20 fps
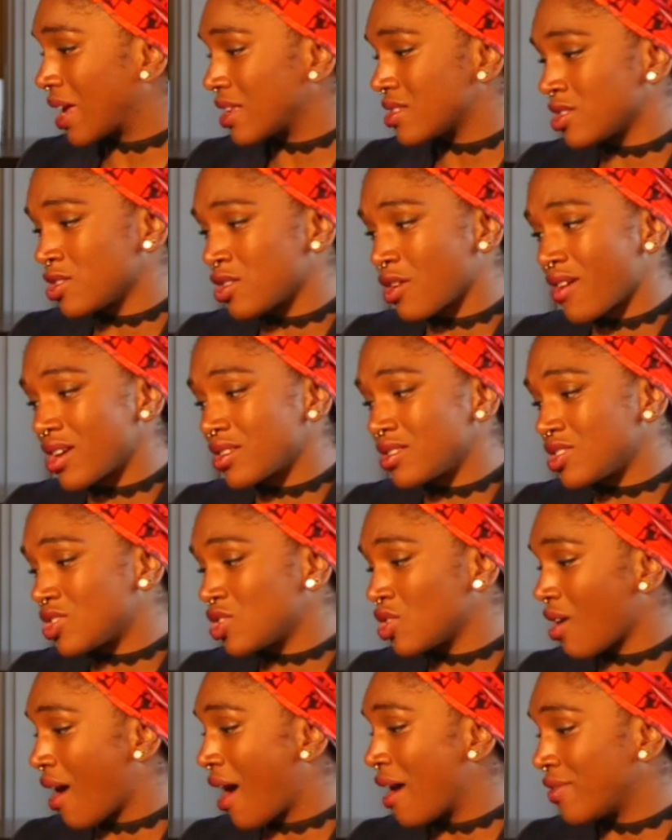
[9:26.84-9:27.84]
Cast and directors
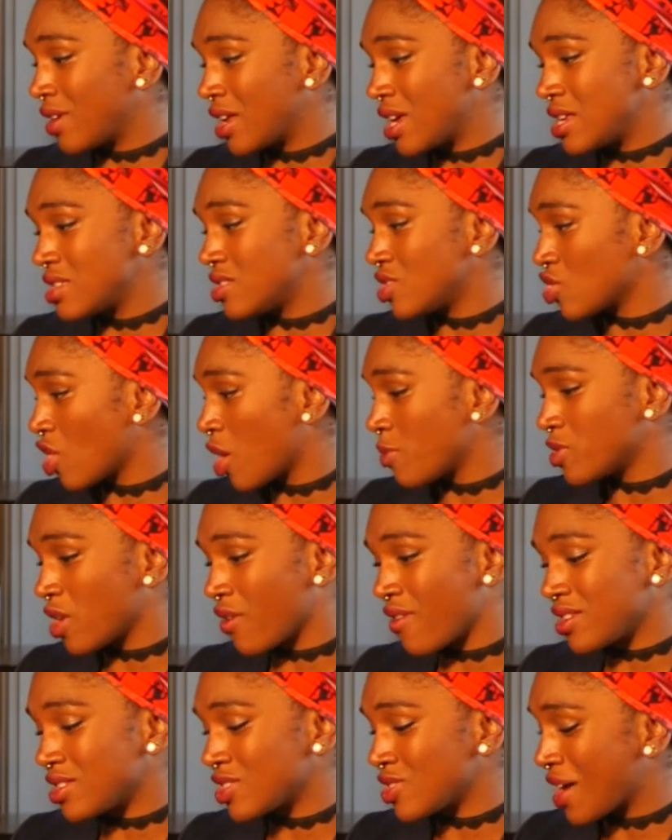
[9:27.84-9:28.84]
do not have an easy job.
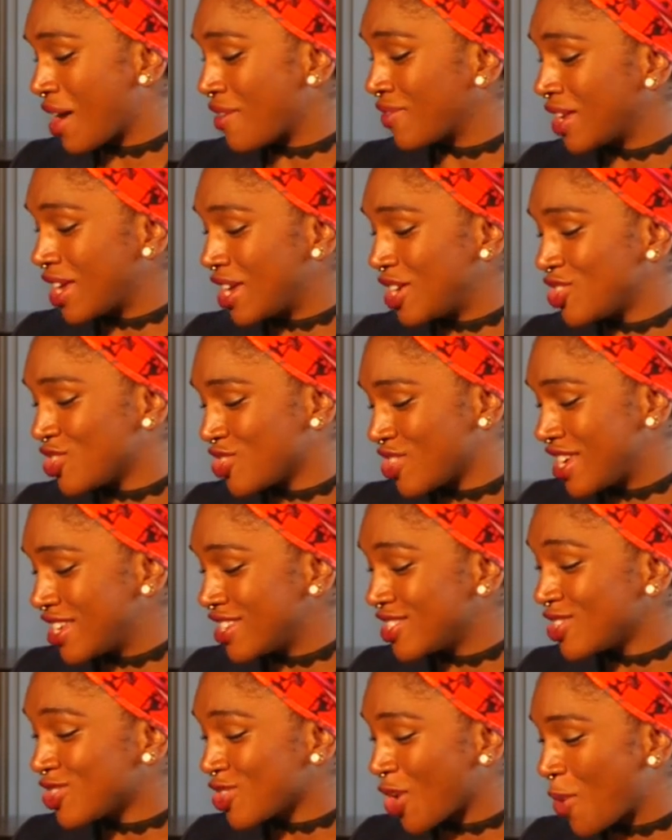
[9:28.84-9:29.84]
Directors don't have an
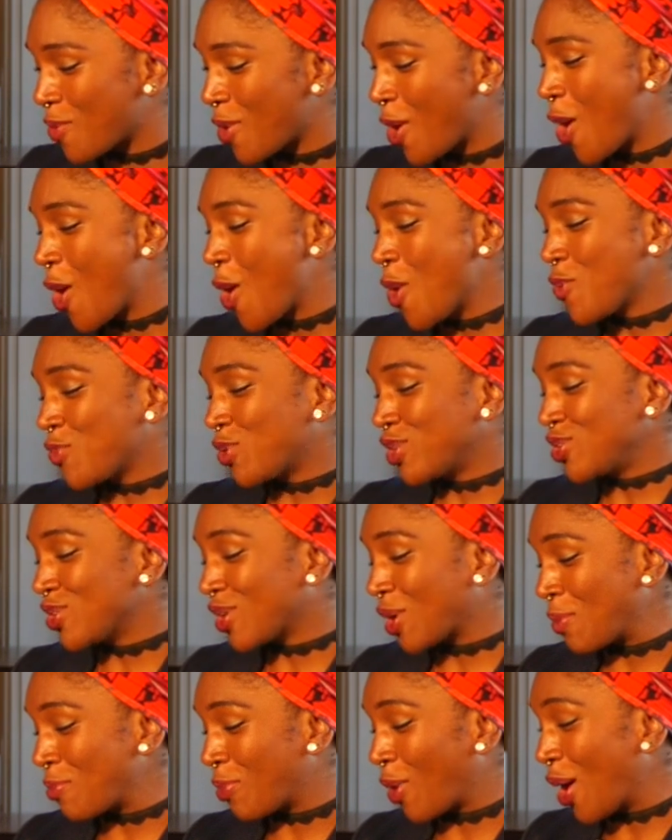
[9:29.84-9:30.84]
easy job when you're
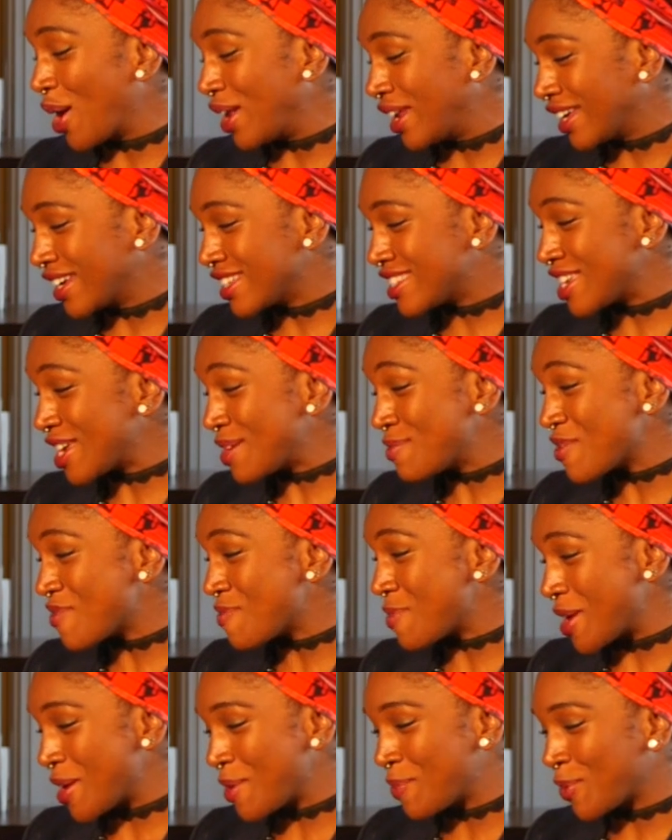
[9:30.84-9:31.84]
compiling a team
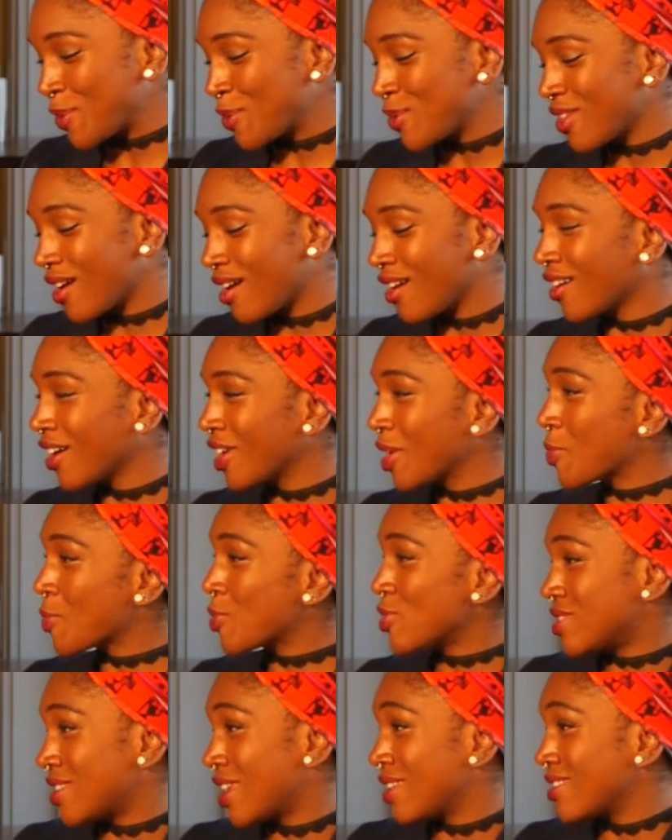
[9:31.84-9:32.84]
of people that are going to
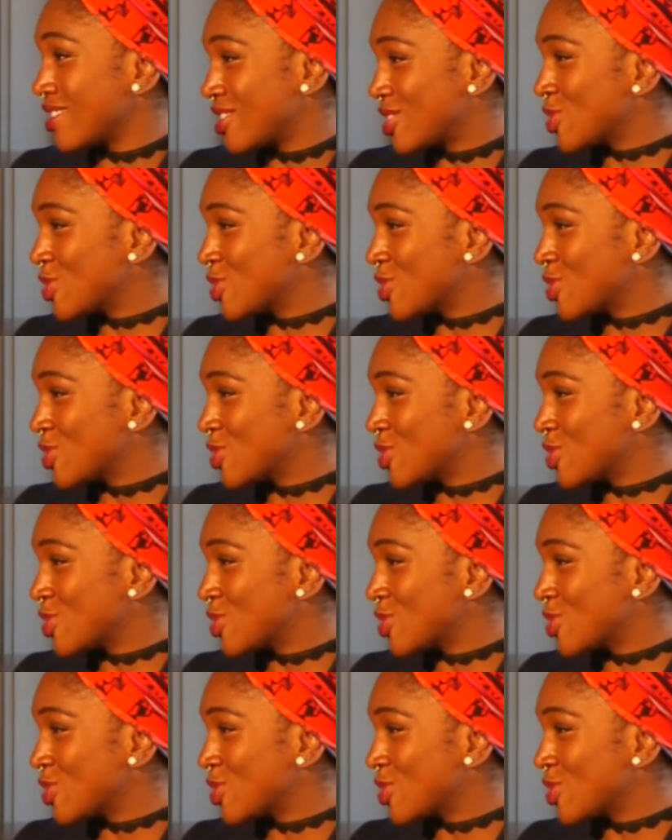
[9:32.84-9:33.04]
present the